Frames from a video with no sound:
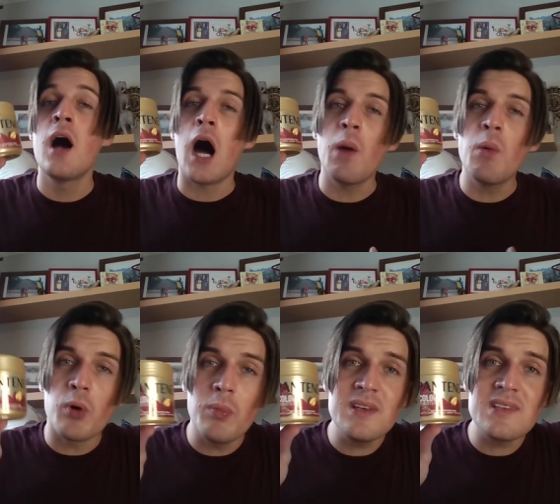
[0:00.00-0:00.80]
I would
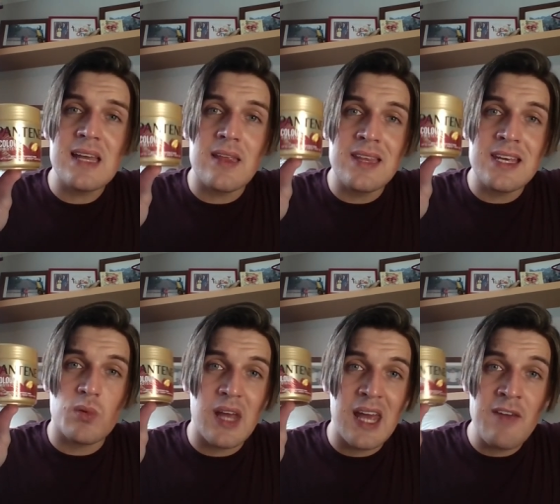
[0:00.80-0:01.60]
probably say that this
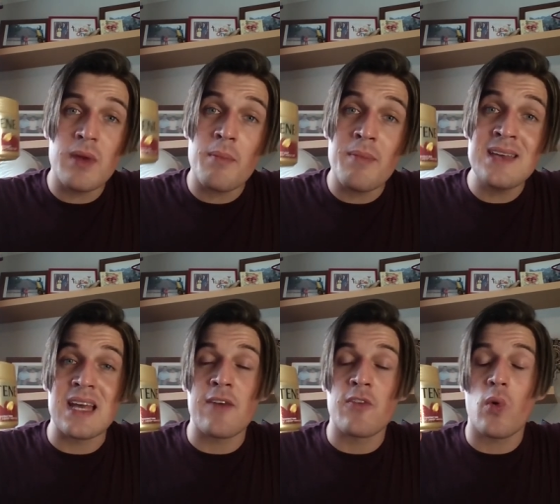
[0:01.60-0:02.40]
would even be
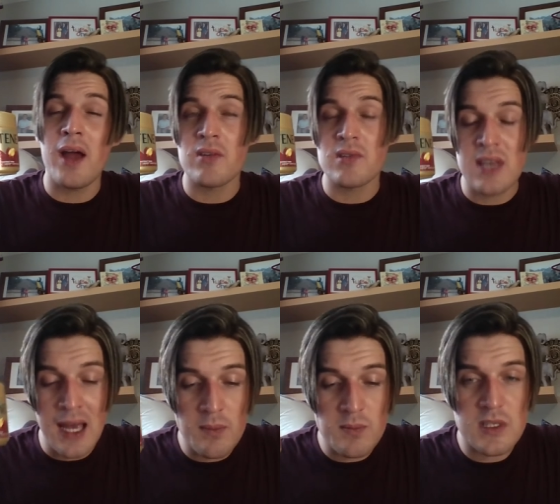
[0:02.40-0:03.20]
amazing if your hair is
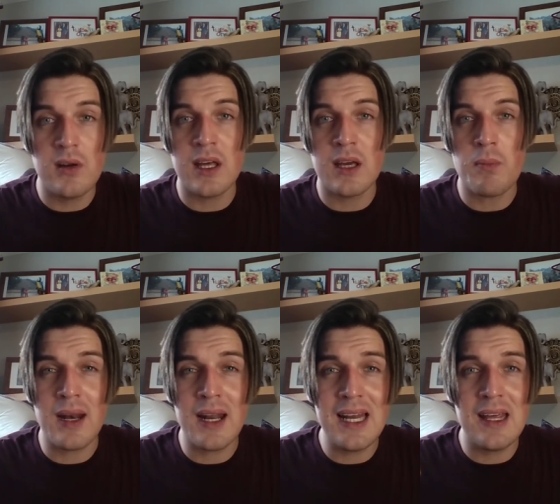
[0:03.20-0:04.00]
absolutely
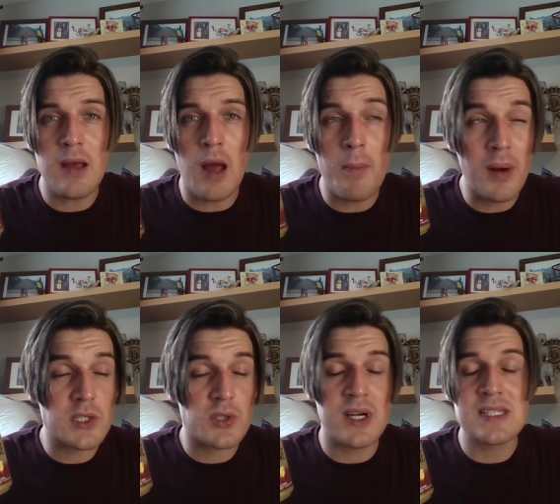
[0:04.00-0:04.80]
completely
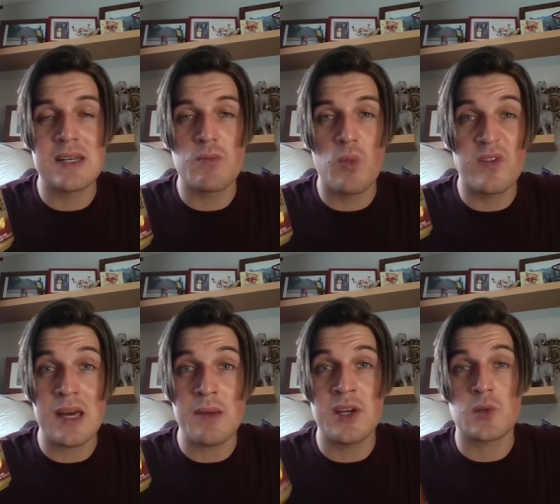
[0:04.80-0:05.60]
obliterated with
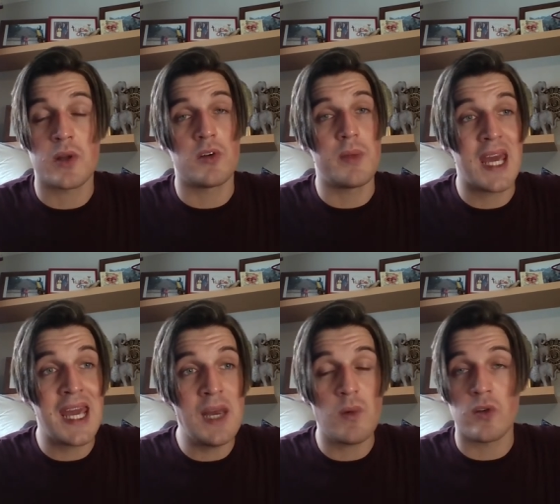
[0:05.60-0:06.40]
damage, whether it be
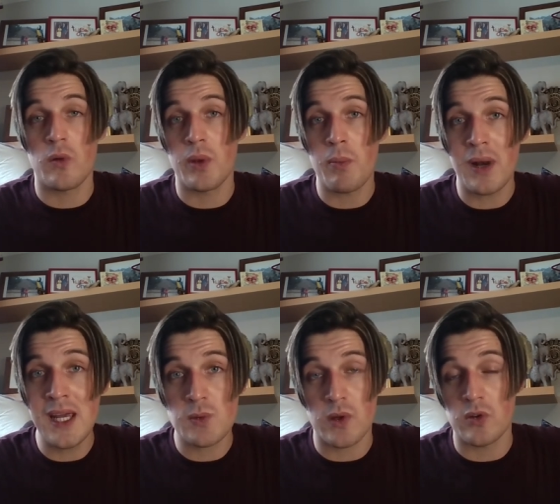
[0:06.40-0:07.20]
heat, whether it be
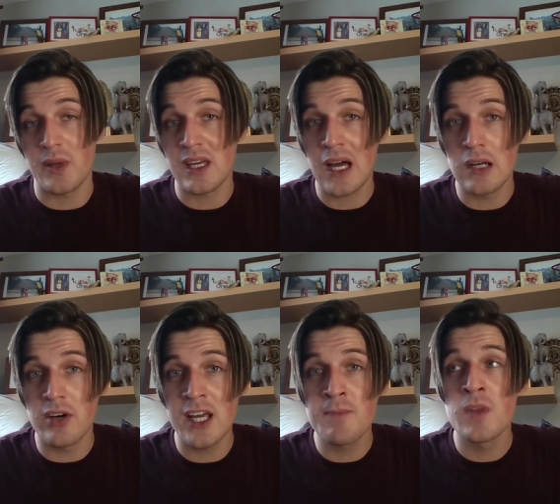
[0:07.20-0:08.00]
bleach, whether it be
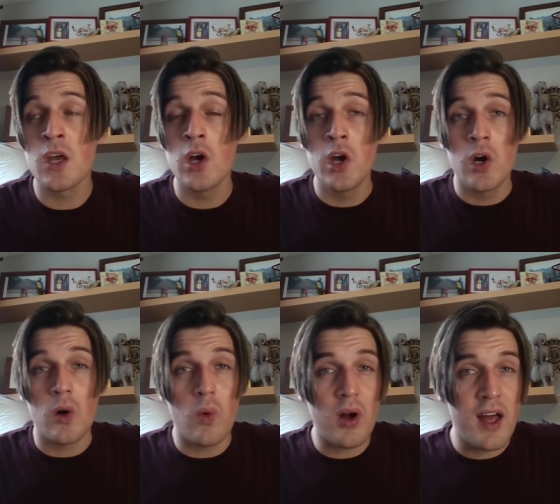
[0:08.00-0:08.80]
colouring, or
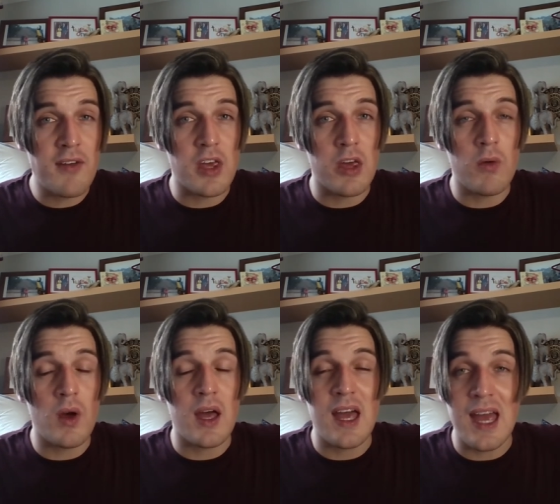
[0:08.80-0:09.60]
what have you
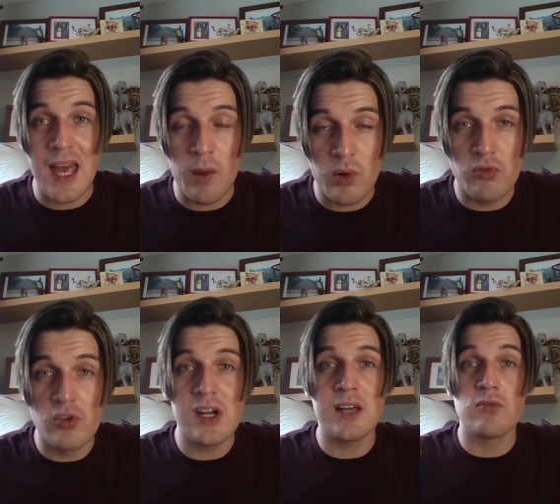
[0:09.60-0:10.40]
it would
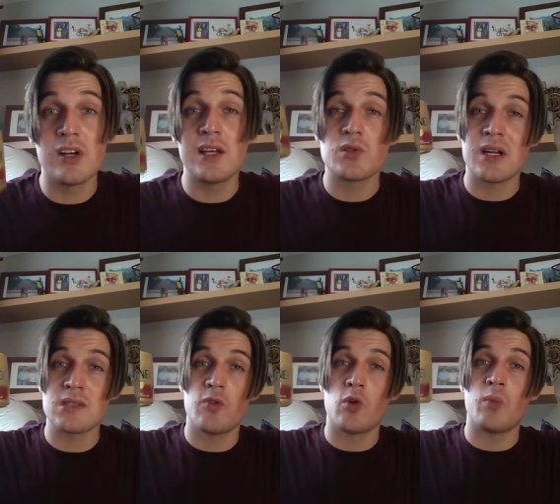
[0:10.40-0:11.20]
really, really
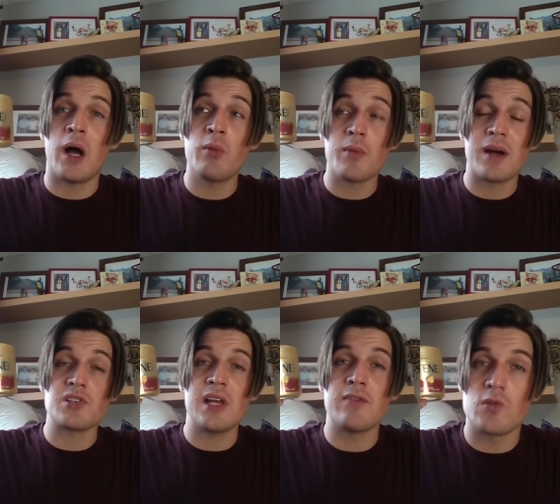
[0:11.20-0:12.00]
transform, I would
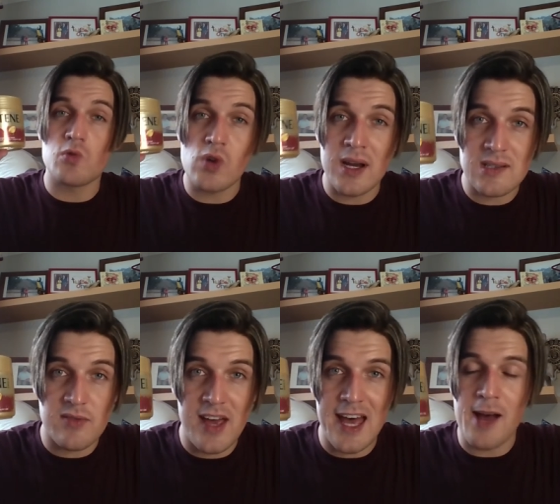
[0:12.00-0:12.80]
imagine, even the driest of
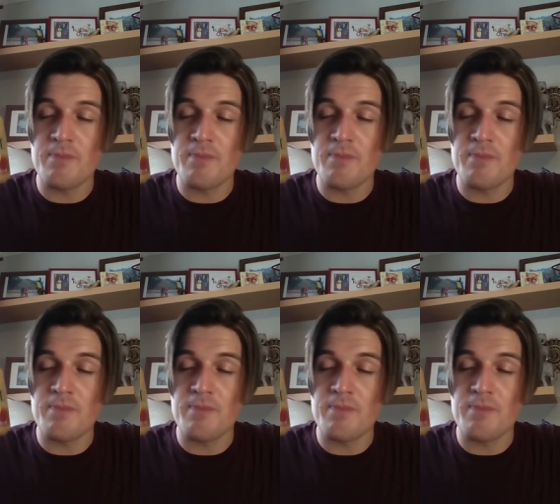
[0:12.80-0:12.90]
hair.